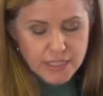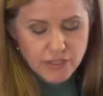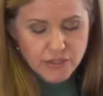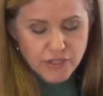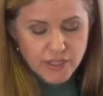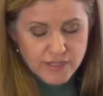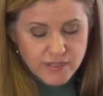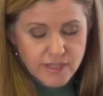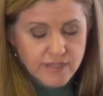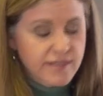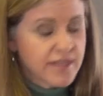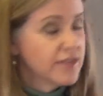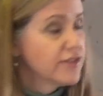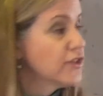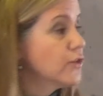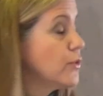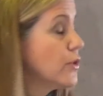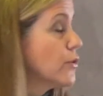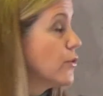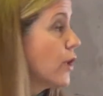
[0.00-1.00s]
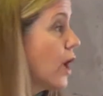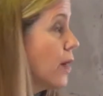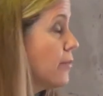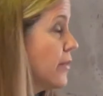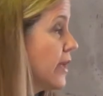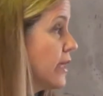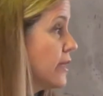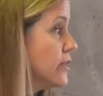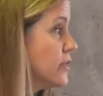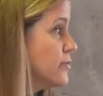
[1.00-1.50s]
just as they do with crop
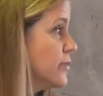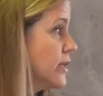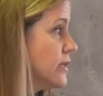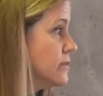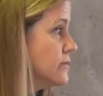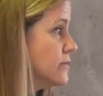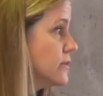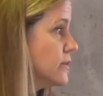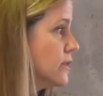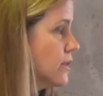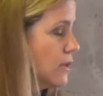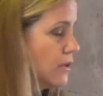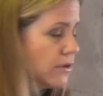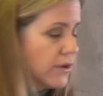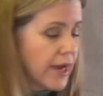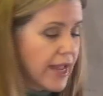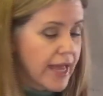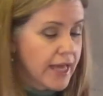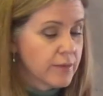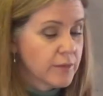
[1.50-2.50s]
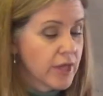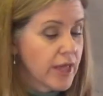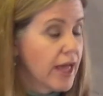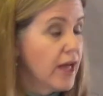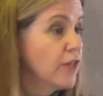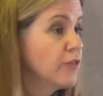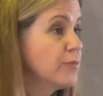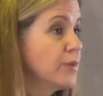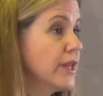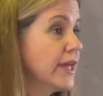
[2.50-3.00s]
management or animal
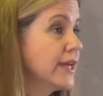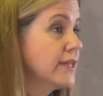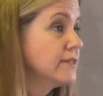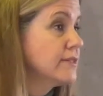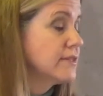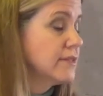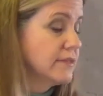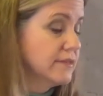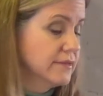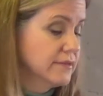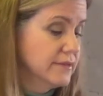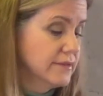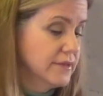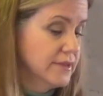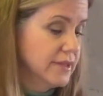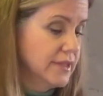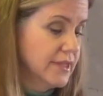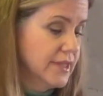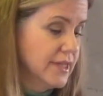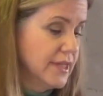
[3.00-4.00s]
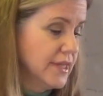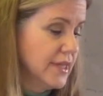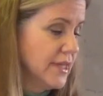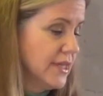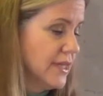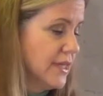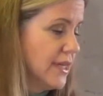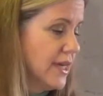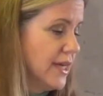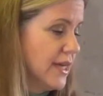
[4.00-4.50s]
health plans.
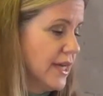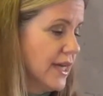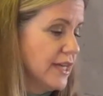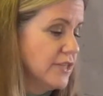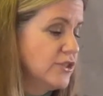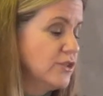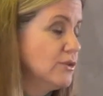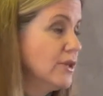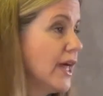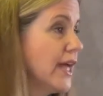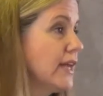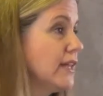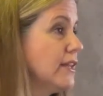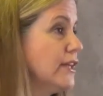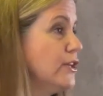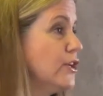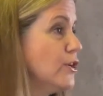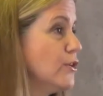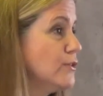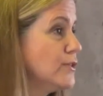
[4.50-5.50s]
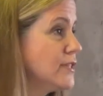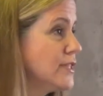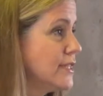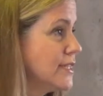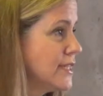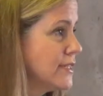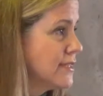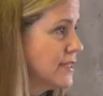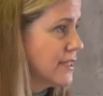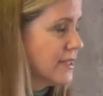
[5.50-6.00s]
As you likely know,
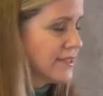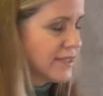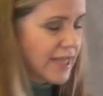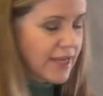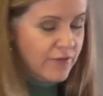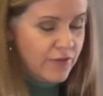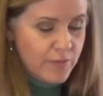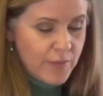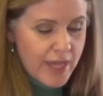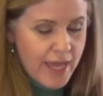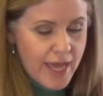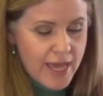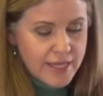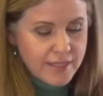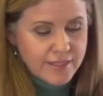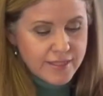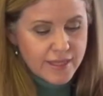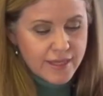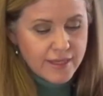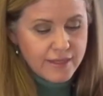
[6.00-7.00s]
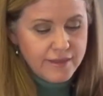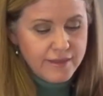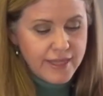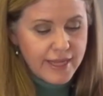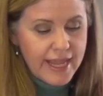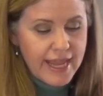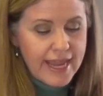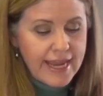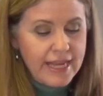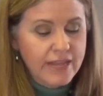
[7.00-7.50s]
statistics say from CASA
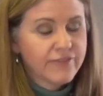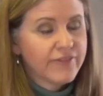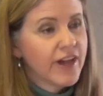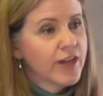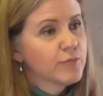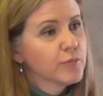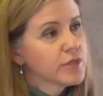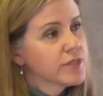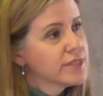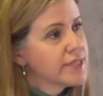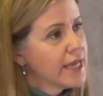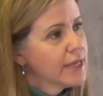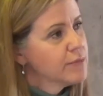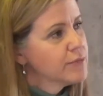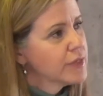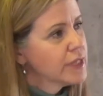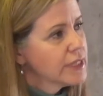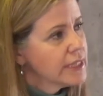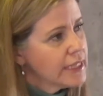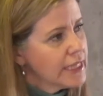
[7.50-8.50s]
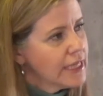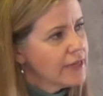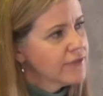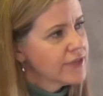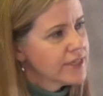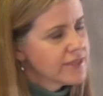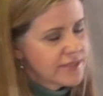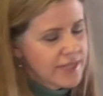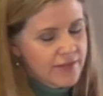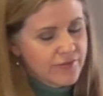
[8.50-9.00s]
that 85% believe
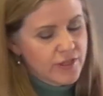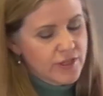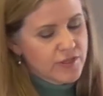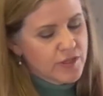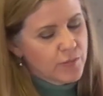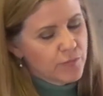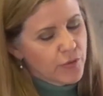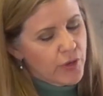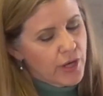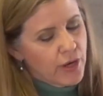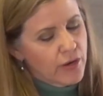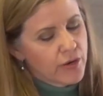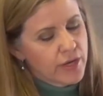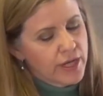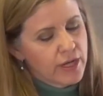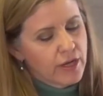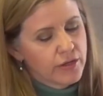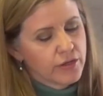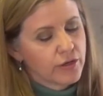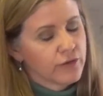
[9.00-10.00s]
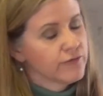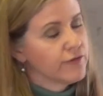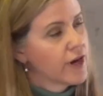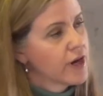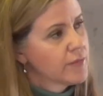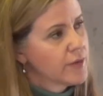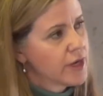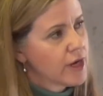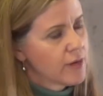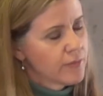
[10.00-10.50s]
that safety is a priority on their
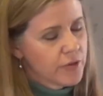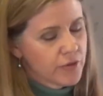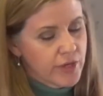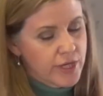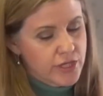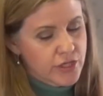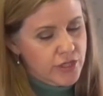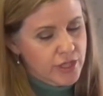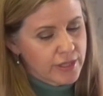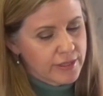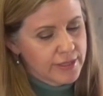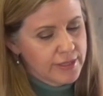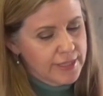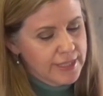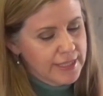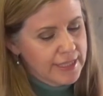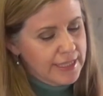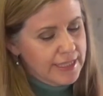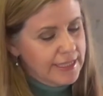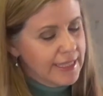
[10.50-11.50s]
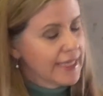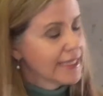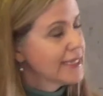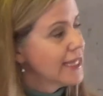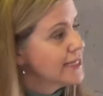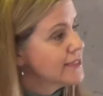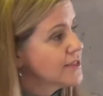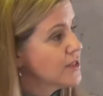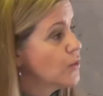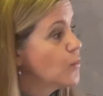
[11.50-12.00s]
farming operation, yet
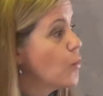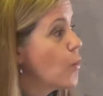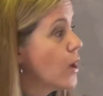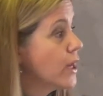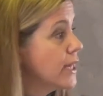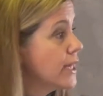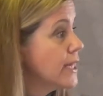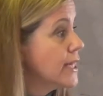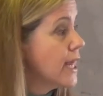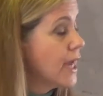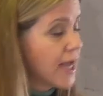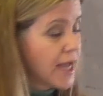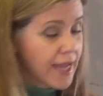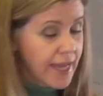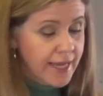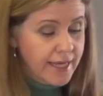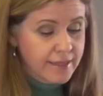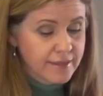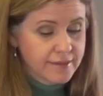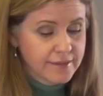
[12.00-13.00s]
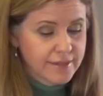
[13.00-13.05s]
less than 1 in 9